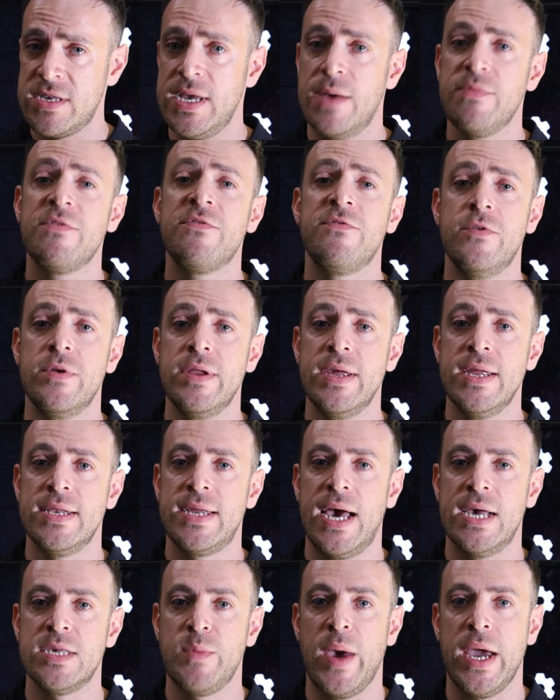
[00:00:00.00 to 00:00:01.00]
stepped foot in
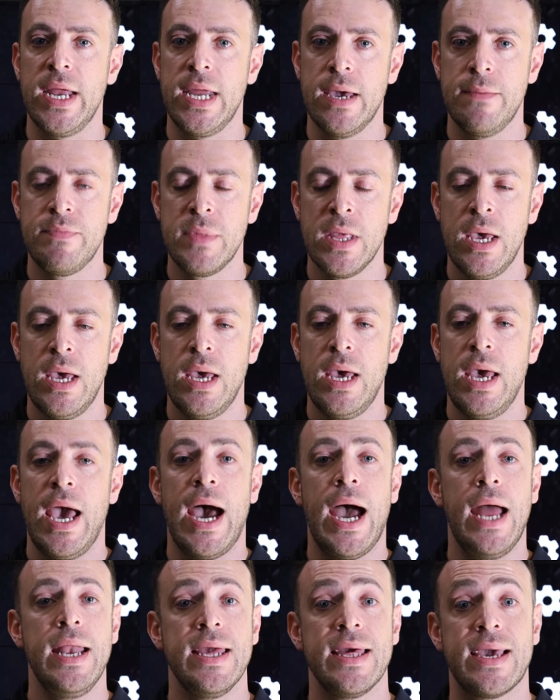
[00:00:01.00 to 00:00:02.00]
Tasmania.
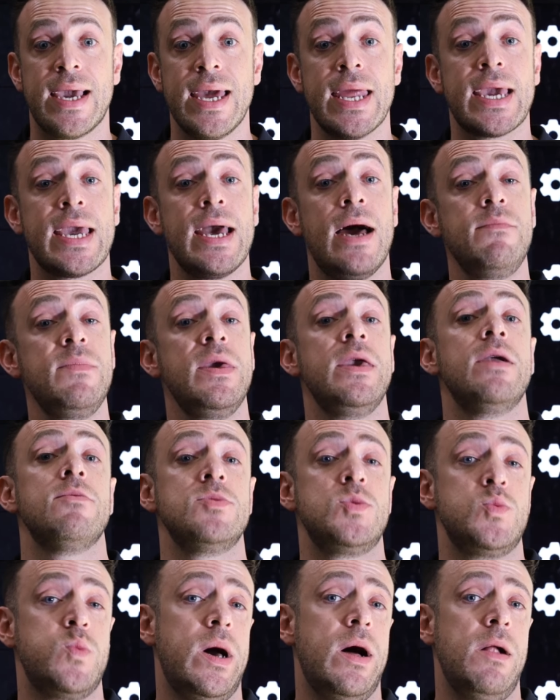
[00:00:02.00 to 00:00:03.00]
And you're going to come here
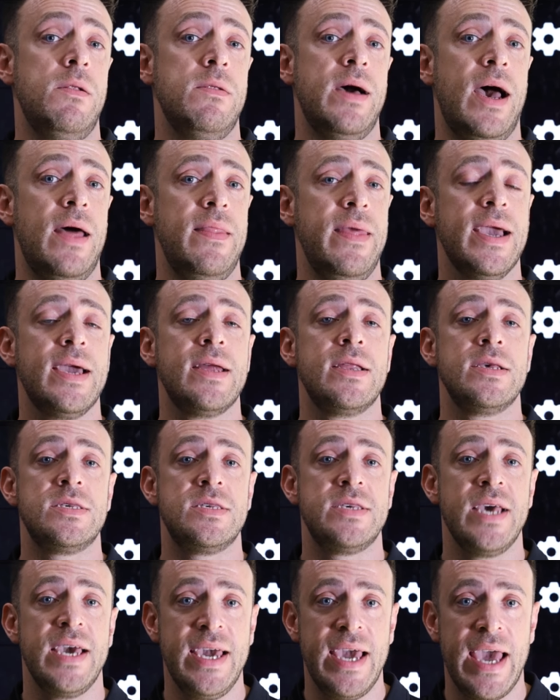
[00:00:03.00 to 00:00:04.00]
as well, and they're going to
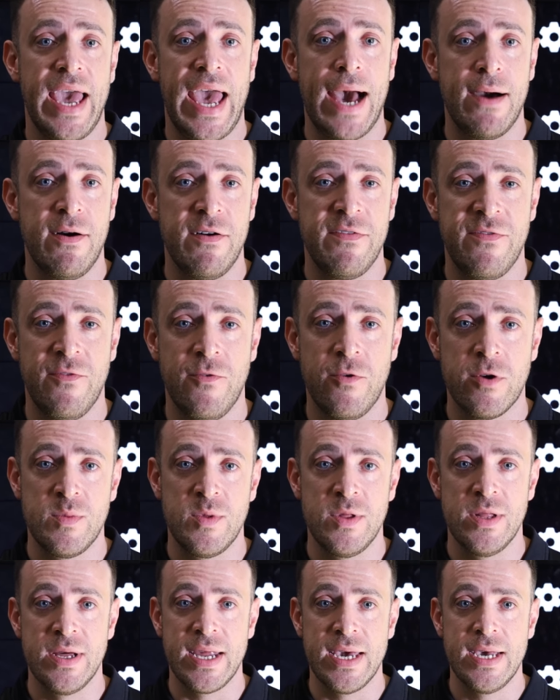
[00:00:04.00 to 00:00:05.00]
see how
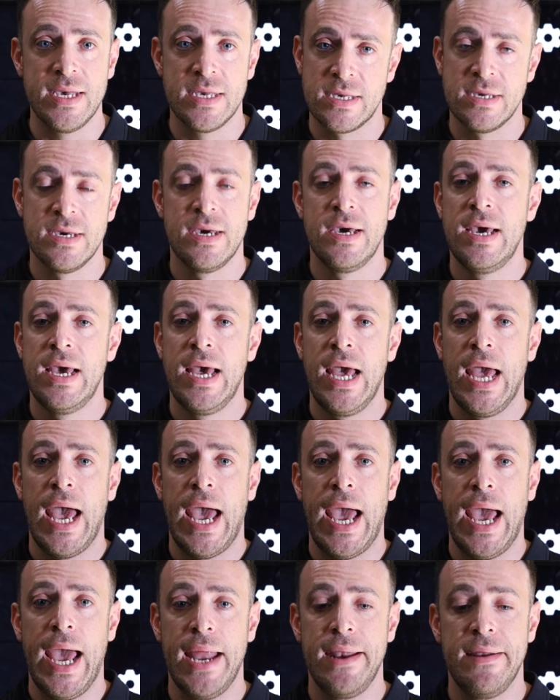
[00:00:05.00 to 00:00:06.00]
affordable it is,
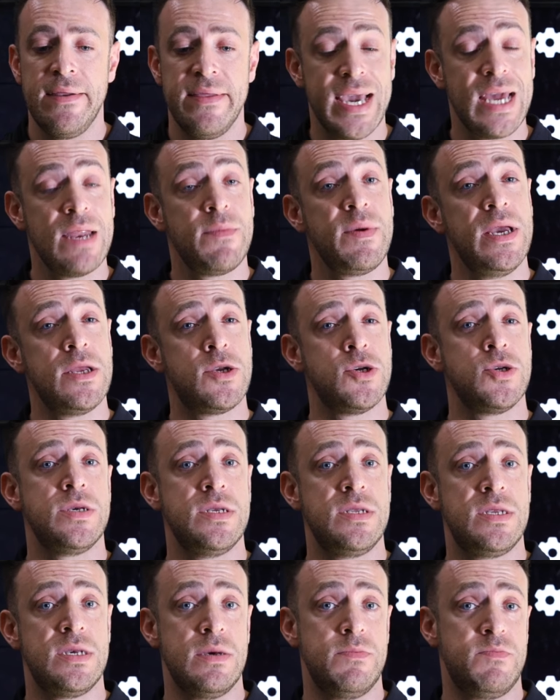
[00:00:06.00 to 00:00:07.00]
and they're going to be
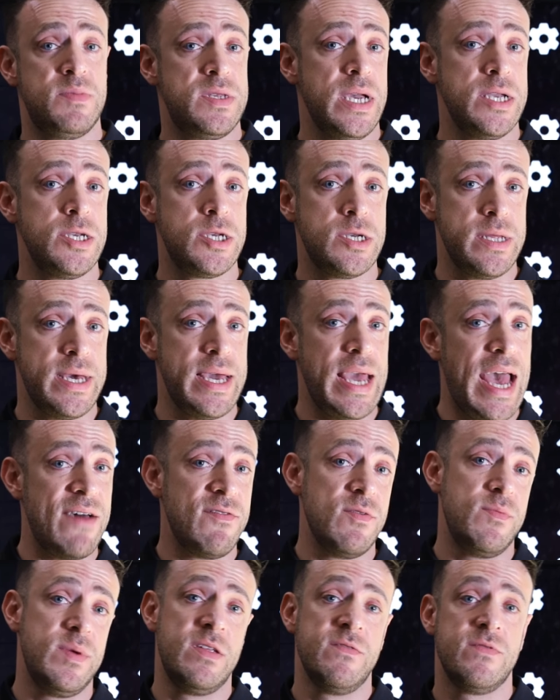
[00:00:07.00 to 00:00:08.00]
interested to potentially
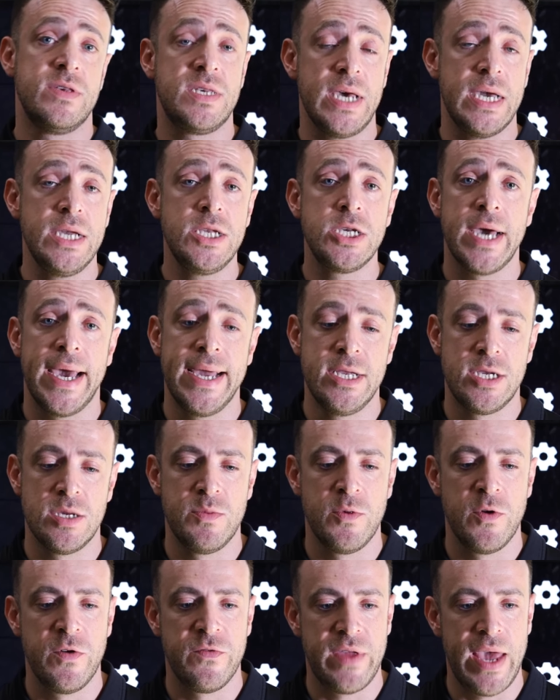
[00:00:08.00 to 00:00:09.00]
have a bit of a sea change and
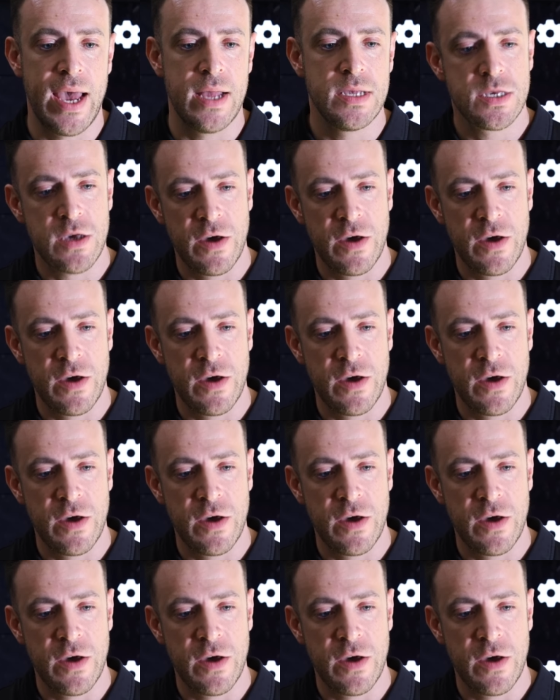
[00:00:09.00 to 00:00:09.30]
move down.